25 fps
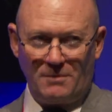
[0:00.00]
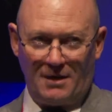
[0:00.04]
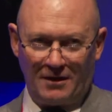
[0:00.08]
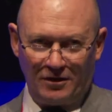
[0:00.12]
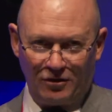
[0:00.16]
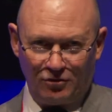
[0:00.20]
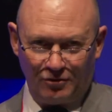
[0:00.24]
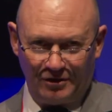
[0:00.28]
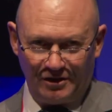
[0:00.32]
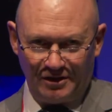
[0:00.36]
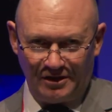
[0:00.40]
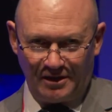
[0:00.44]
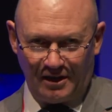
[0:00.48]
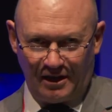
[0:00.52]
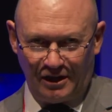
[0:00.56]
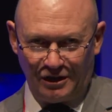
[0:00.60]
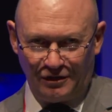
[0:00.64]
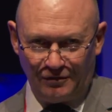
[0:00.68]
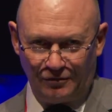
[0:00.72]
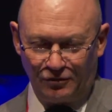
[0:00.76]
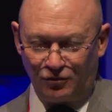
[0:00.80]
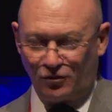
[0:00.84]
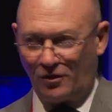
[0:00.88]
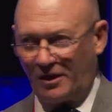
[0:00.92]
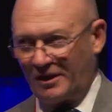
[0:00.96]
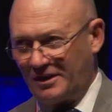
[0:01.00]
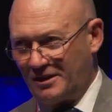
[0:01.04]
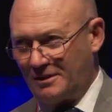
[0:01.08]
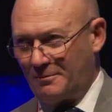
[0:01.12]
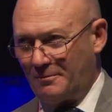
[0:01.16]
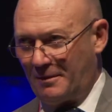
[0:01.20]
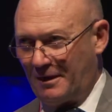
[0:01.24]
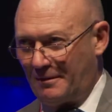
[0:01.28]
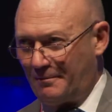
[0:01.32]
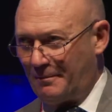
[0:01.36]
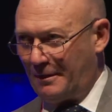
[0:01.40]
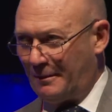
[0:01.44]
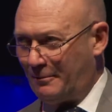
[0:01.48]
mongering stage of trying to
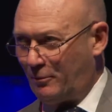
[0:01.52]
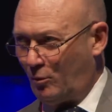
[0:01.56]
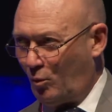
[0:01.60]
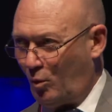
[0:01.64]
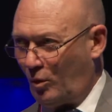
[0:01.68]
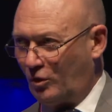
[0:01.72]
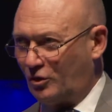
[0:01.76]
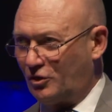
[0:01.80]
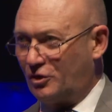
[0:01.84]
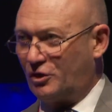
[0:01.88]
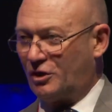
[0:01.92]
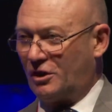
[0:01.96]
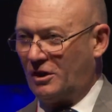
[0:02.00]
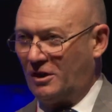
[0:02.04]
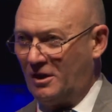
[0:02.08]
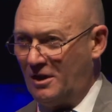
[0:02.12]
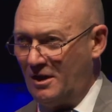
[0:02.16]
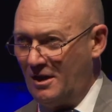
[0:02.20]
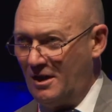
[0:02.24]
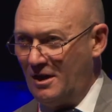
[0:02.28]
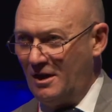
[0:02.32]
make people want to